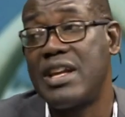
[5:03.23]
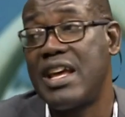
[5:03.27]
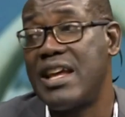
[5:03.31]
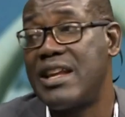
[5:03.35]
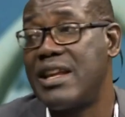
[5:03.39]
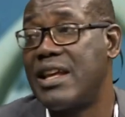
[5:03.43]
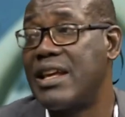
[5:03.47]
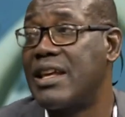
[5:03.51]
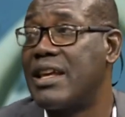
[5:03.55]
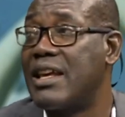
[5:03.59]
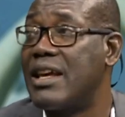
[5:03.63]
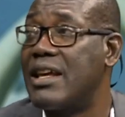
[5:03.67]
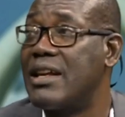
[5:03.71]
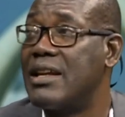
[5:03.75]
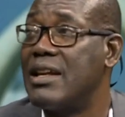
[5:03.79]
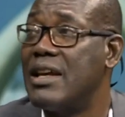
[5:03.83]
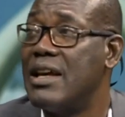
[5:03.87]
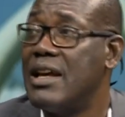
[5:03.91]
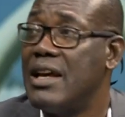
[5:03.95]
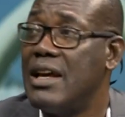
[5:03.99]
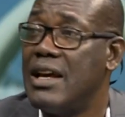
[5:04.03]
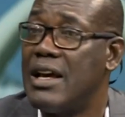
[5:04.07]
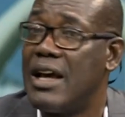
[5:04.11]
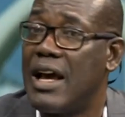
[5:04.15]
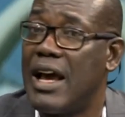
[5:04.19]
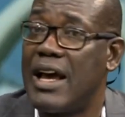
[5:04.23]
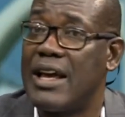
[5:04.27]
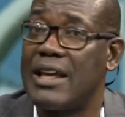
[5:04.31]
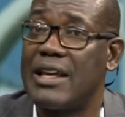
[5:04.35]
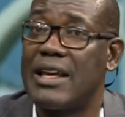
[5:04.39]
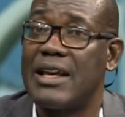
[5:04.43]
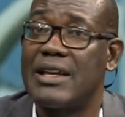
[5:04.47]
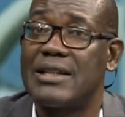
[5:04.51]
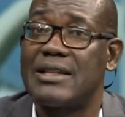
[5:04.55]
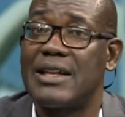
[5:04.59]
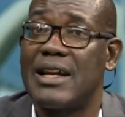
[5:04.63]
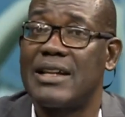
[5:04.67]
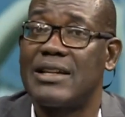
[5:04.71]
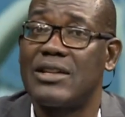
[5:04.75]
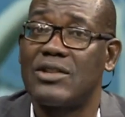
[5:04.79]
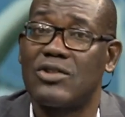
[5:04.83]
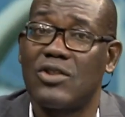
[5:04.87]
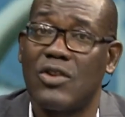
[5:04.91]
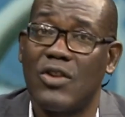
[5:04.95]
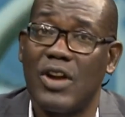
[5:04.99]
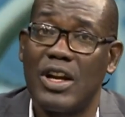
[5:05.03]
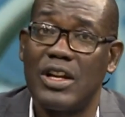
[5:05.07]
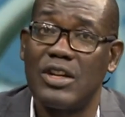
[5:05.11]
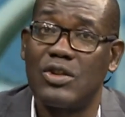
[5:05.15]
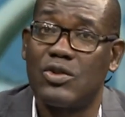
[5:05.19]
But then again, I guess
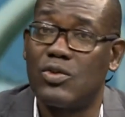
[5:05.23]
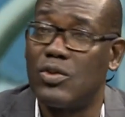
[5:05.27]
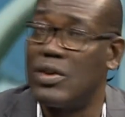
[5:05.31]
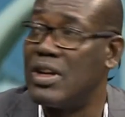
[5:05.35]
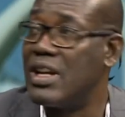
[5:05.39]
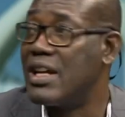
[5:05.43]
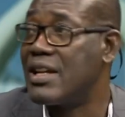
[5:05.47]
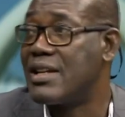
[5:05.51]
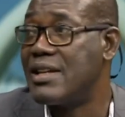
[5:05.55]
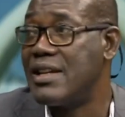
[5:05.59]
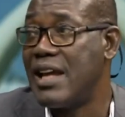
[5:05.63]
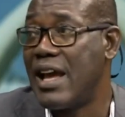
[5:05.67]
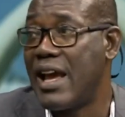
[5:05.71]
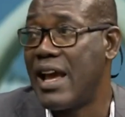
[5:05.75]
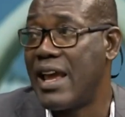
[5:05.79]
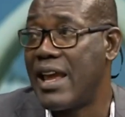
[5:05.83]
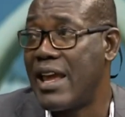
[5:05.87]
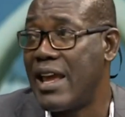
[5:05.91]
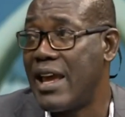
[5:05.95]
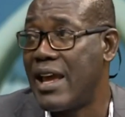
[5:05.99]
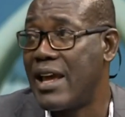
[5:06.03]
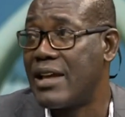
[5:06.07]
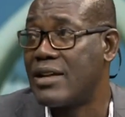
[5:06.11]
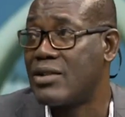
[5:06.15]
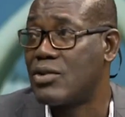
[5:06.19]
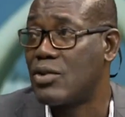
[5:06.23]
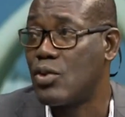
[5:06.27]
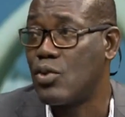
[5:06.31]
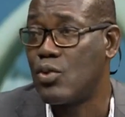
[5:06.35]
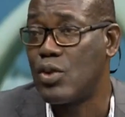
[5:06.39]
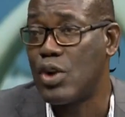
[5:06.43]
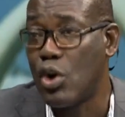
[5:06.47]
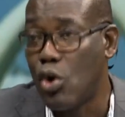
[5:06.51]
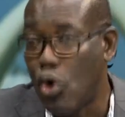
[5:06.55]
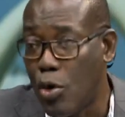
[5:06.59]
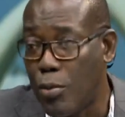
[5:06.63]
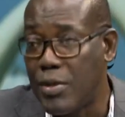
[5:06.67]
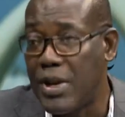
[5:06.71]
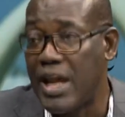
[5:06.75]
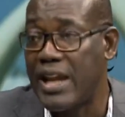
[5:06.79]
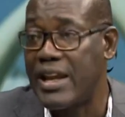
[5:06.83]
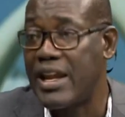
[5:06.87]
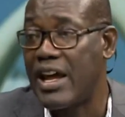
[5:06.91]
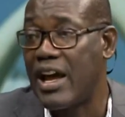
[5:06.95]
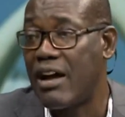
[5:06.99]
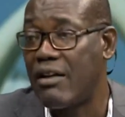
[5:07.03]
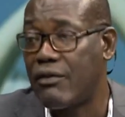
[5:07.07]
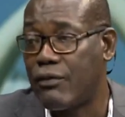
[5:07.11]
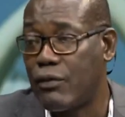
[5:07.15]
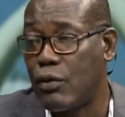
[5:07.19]
that is already too late. They are here, so we hope
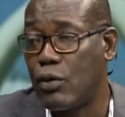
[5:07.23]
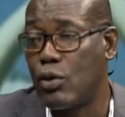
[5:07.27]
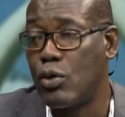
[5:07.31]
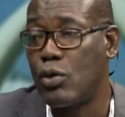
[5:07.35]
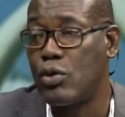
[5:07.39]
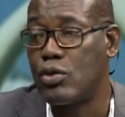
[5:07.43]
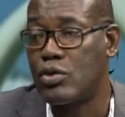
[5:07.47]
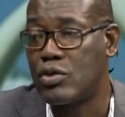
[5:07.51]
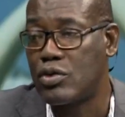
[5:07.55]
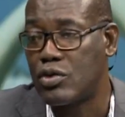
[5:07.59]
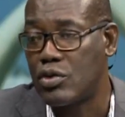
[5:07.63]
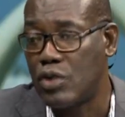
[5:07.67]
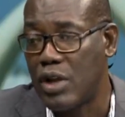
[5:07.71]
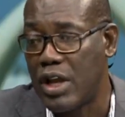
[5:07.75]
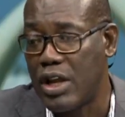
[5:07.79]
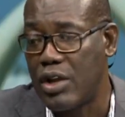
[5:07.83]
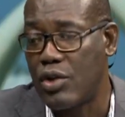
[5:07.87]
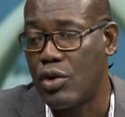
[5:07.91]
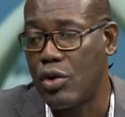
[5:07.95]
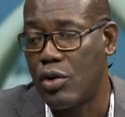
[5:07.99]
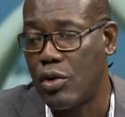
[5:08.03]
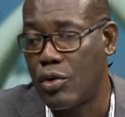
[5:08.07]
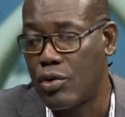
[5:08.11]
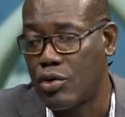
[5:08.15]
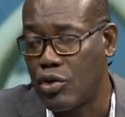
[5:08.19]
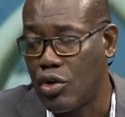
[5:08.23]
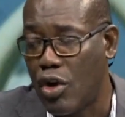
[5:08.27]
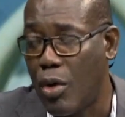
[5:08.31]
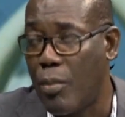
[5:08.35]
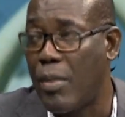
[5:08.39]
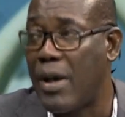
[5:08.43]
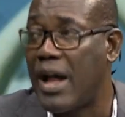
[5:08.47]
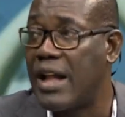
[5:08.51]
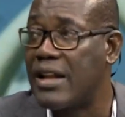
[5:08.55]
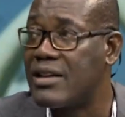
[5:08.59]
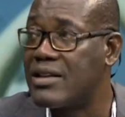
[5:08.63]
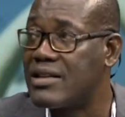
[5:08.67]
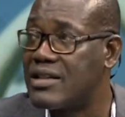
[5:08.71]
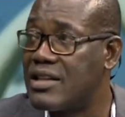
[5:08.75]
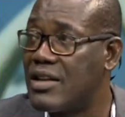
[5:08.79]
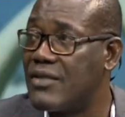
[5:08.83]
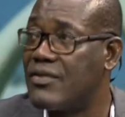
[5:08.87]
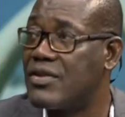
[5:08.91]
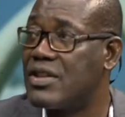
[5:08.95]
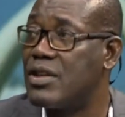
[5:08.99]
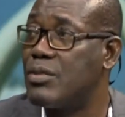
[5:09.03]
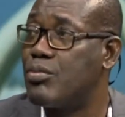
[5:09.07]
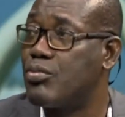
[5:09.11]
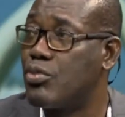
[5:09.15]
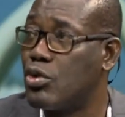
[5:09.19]
that they have followed, you know, normal Due
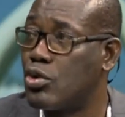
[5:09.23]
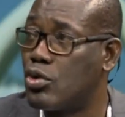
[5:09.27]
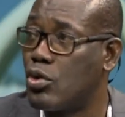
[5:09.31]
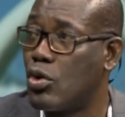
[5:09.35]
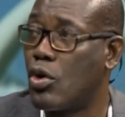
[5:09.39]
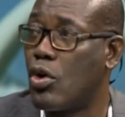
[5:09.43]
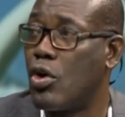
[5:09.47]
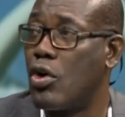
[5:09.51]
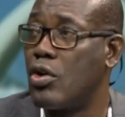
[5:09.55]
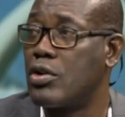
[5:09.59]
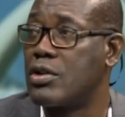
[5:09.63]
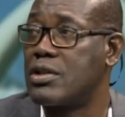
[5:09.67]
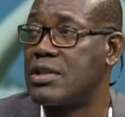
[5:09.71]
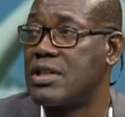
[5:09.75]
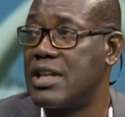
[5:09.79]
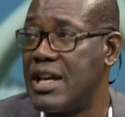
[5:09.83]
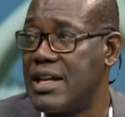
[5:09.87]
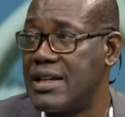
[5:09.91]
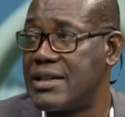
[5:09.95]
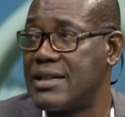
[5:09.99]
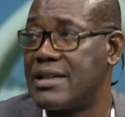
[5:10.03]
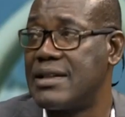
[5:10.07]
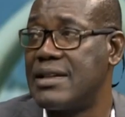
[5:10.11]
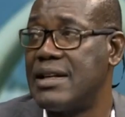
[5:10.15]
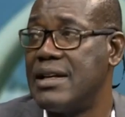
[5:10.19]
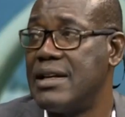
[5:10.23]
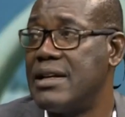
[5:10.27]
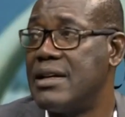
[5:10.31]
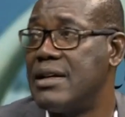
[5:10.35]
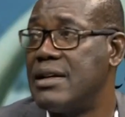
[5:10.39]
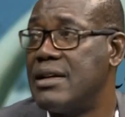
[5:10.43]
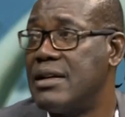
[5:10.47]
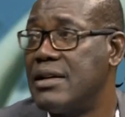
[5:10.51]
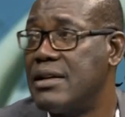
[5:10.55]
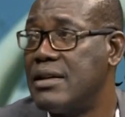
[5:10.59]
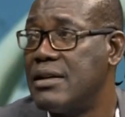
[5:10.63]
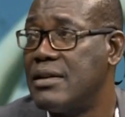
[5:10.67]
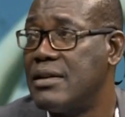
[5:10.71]
safety process, protocols. Yeah. Yes.